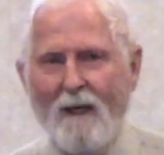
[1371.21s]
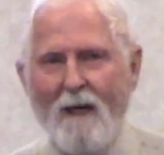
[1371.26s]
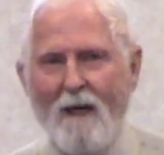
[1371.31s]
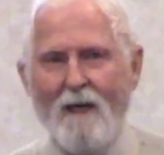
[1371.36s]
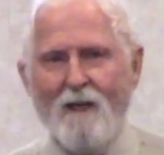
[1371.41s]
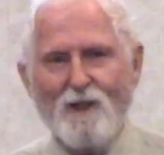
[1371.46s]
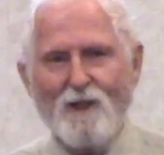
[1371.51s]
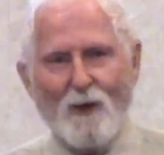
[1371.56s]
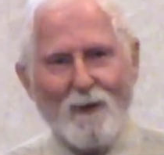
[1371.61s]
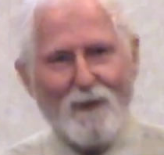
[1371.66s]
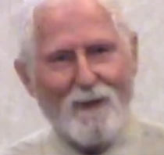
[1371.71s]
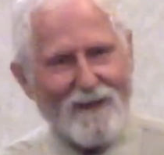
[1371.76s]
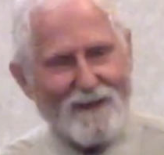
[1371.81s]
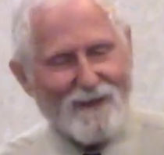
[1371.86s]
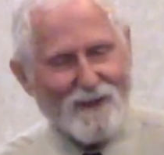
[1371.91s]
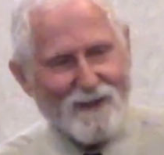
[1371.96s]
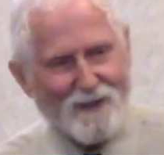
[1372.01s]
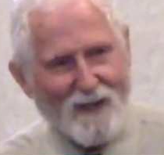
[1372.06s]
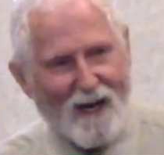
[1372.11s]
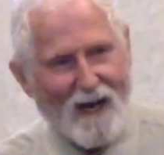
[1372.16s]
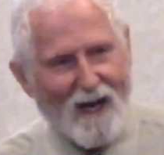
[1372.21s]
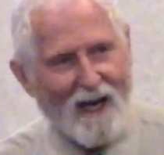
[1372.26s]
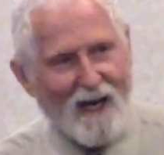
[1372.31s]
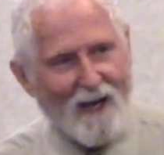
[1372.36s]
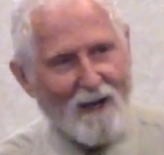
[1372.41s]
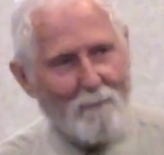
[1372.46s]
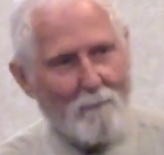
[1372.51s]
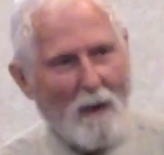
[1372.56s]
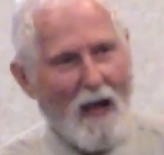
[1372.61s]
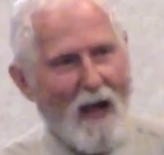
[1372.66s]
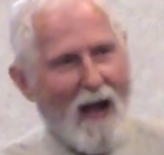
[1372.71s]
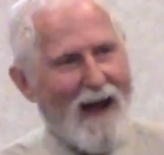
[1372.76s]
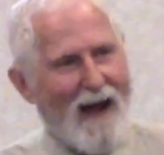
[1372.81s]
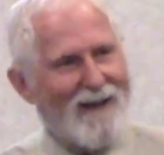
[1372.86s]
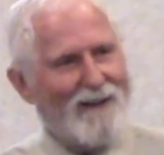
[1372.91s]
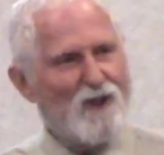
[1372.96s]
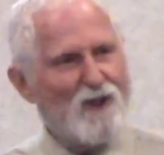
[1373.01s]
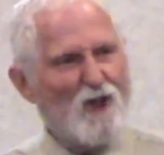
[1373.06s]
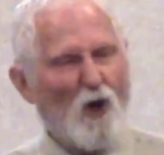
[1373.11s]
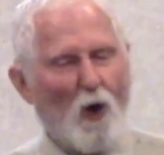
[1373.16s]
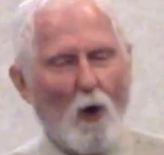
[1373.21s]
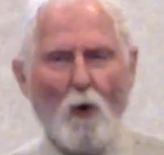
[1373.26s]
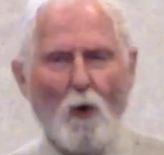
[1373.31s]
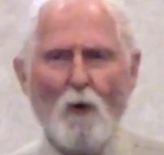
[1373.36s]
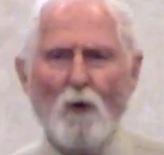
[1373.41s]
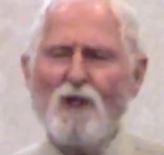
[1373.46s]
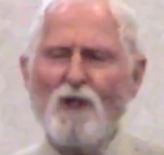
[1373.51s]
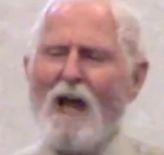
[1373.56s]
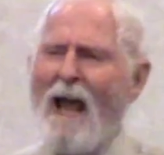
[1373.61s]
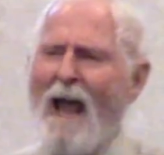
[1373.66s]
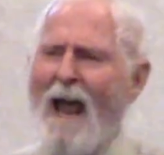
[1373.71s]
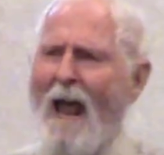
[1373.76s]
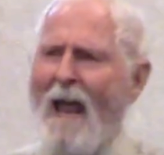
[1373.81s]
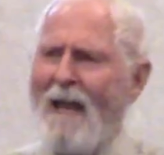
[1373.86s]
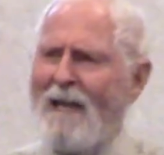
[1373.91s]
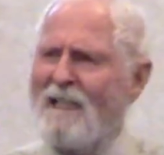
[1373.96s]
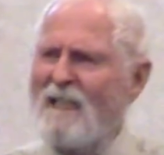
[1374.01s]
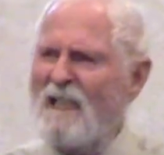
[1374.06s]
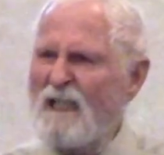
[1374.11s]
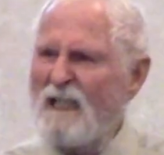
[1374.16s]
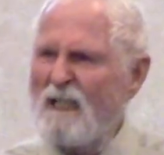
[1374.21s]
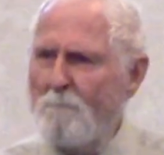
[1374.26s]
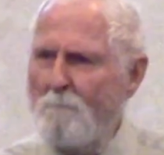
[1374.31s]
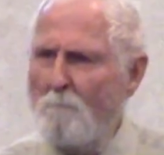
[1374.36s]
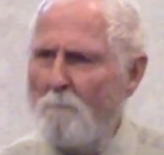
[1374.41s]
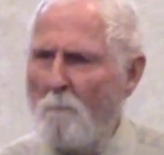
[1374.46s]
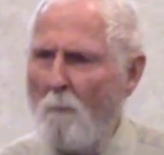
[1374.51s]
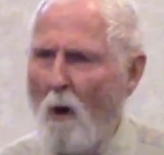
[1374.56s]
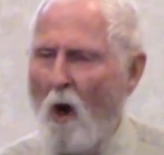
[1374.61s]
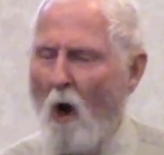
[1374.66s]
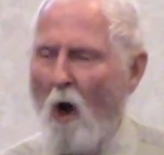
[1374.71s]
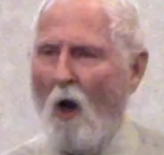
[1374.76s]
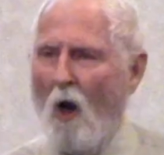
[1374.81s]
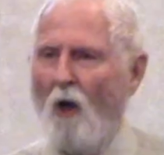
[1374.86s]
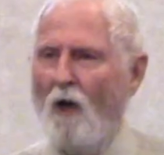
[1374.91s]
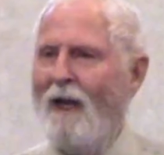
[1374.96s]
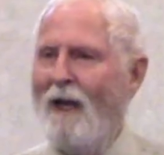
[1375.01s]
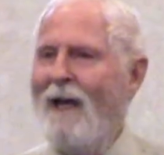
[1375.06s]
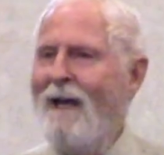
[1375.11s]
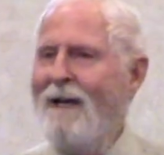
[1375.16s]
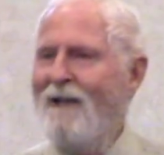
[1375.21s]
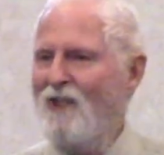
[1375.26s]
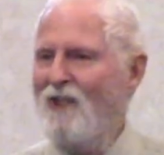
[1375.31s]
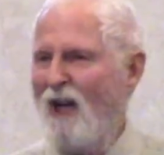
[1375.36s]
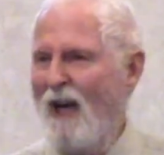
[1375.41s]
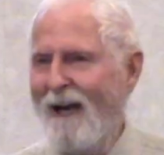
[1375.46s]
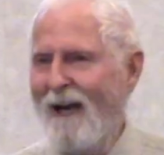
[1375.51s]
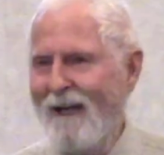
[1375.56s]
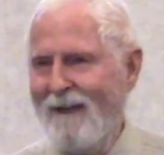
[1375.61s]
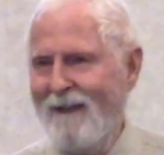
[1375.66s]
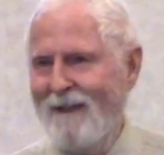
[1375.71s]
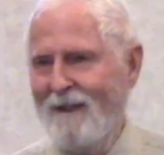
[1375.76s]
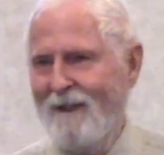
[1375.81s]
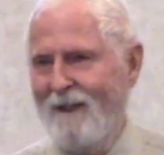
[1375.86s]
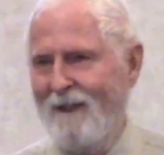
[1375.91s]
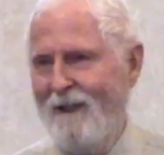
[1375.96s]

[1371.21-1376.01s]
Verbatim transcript: So this time I chose a small title